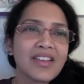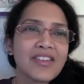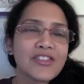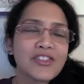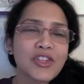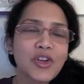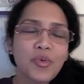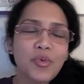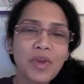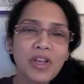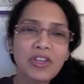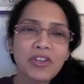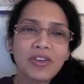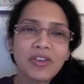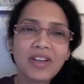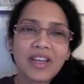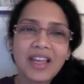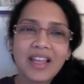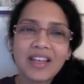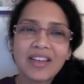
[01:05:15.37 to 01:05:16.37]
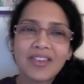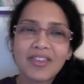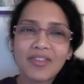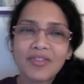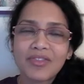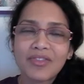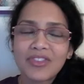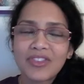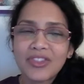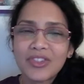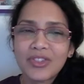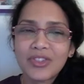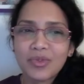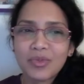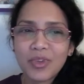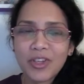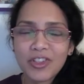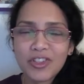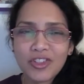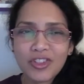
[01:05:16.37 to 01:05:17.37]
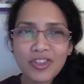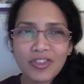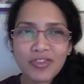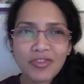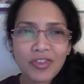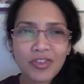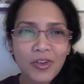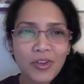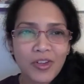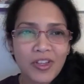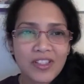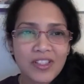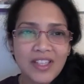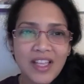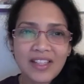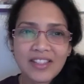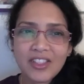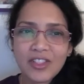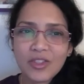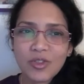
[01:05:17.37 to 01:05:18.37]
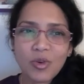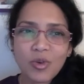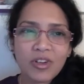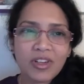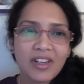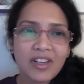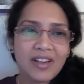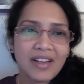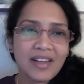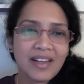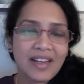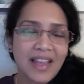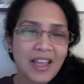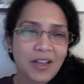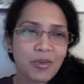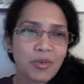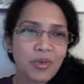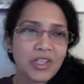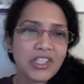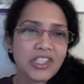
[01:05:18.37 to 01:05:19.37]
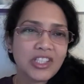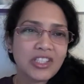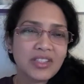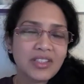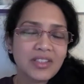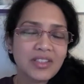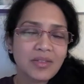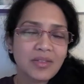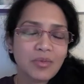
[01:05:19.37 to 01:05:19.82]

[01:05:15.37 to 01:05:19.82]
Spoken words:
So when you can switch the focus, that's just ordinary language.